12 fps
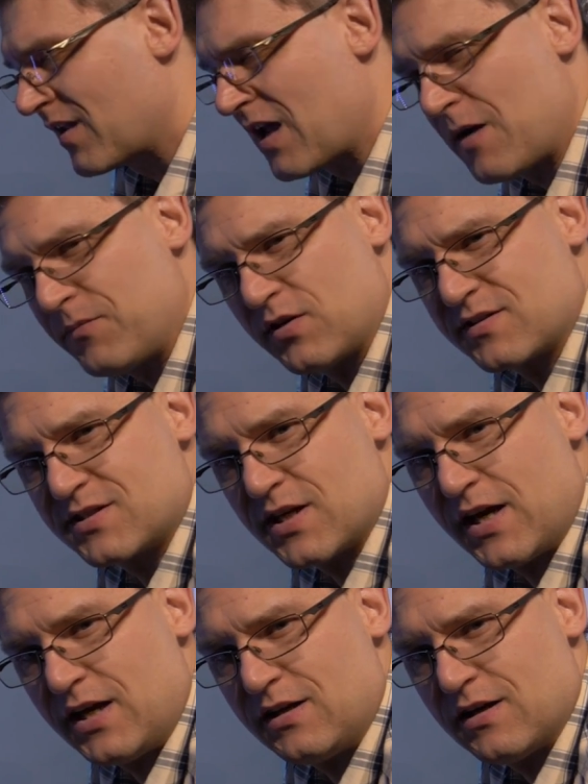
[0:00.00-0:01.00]
I'm not
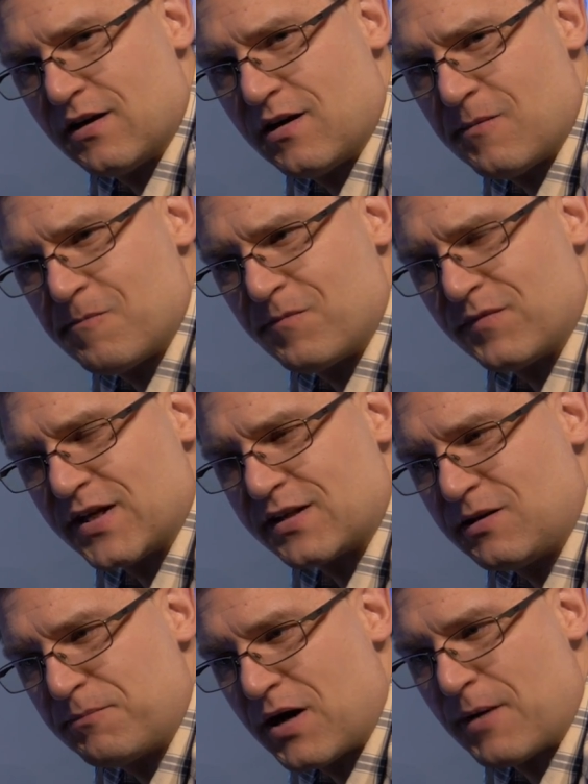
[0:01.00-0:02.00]
saying um, that
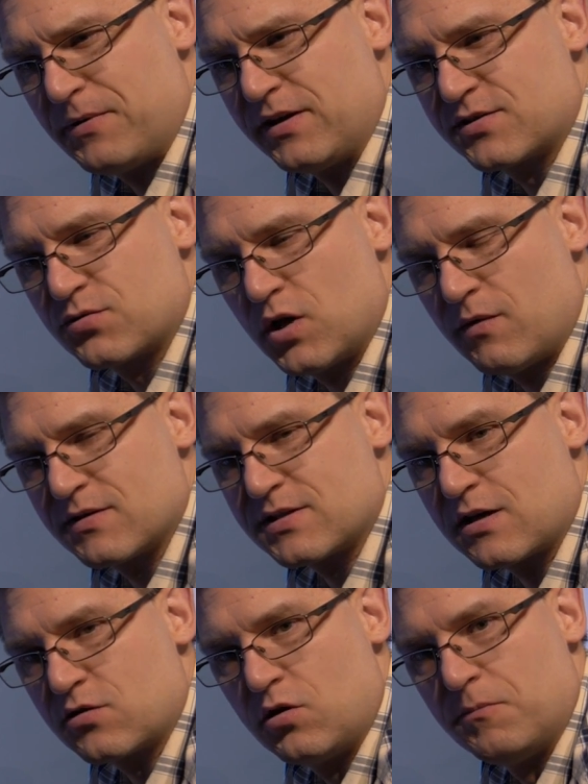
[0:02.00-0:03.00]
the public servers
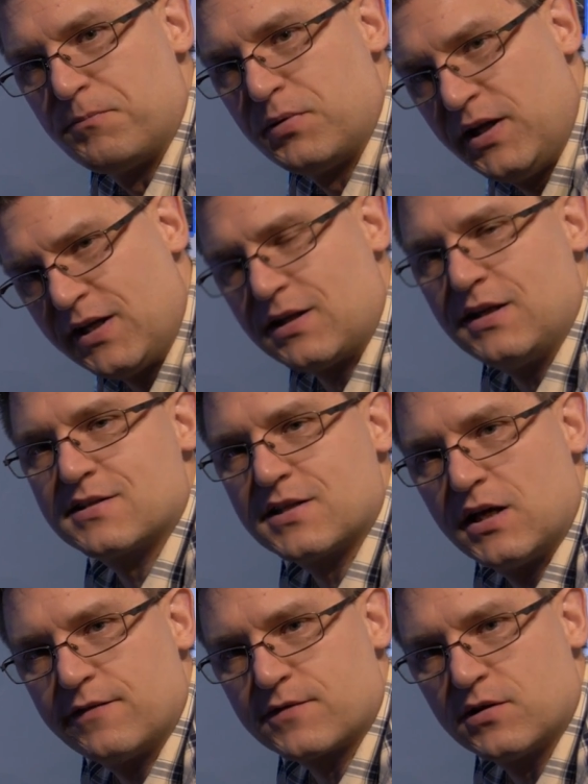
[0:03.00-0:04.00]
are completely
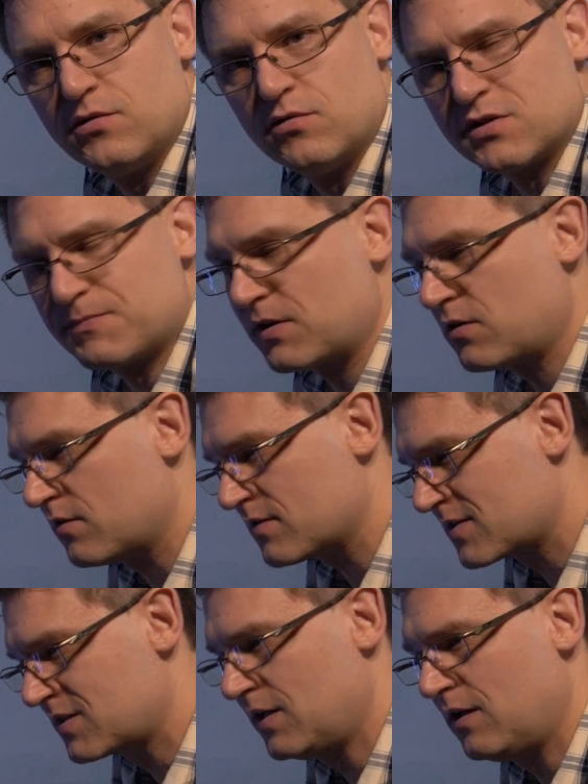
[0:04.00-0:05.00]
safe to use because
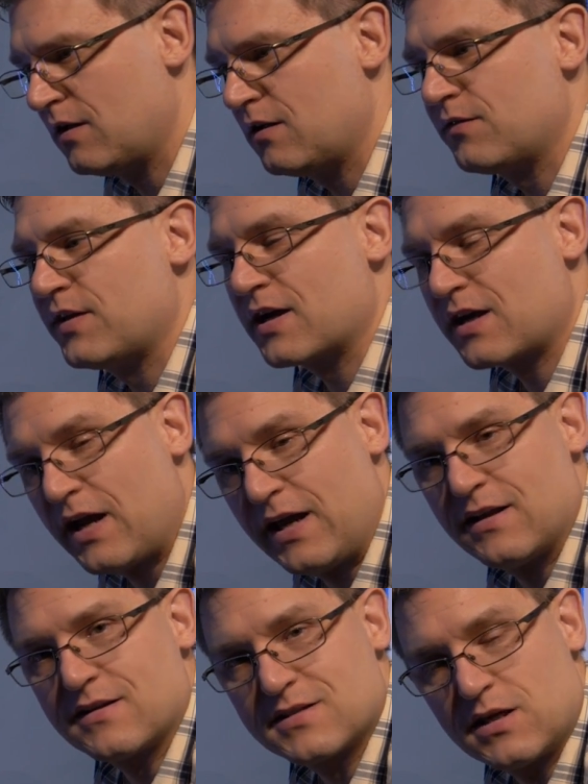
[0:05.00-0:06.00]
still there
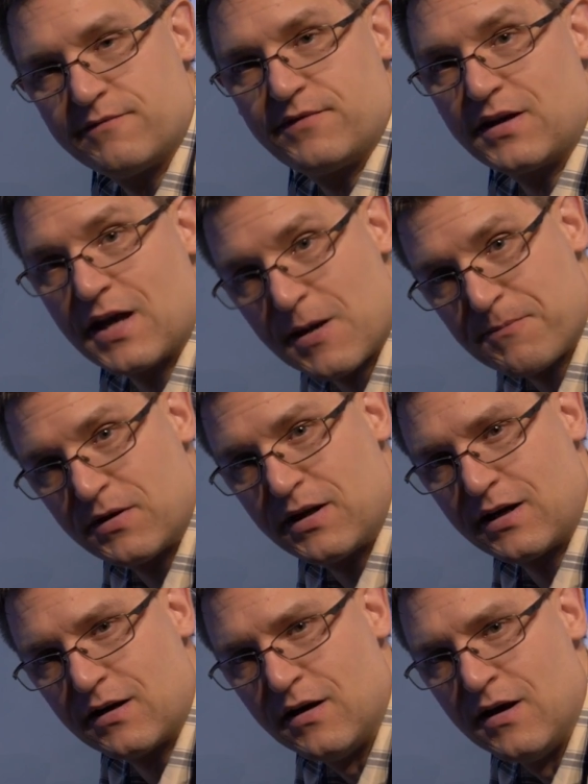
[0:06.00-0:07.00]
can something
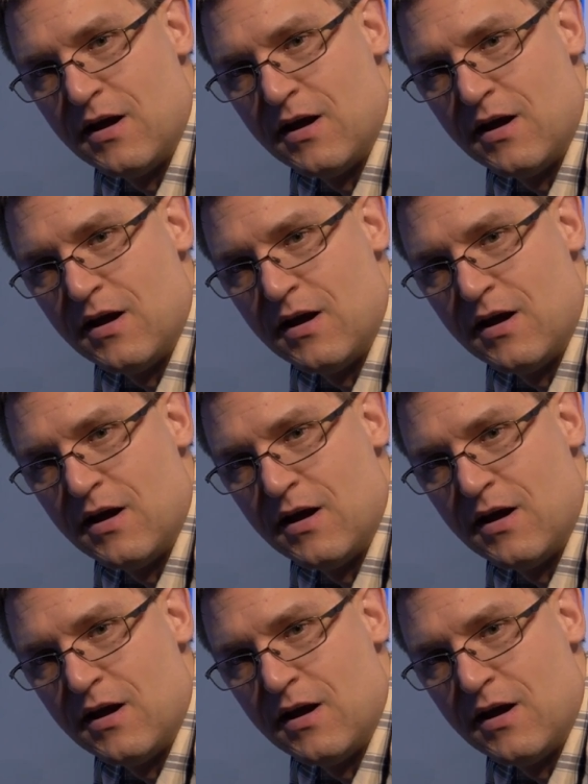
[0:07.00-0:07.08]
happening,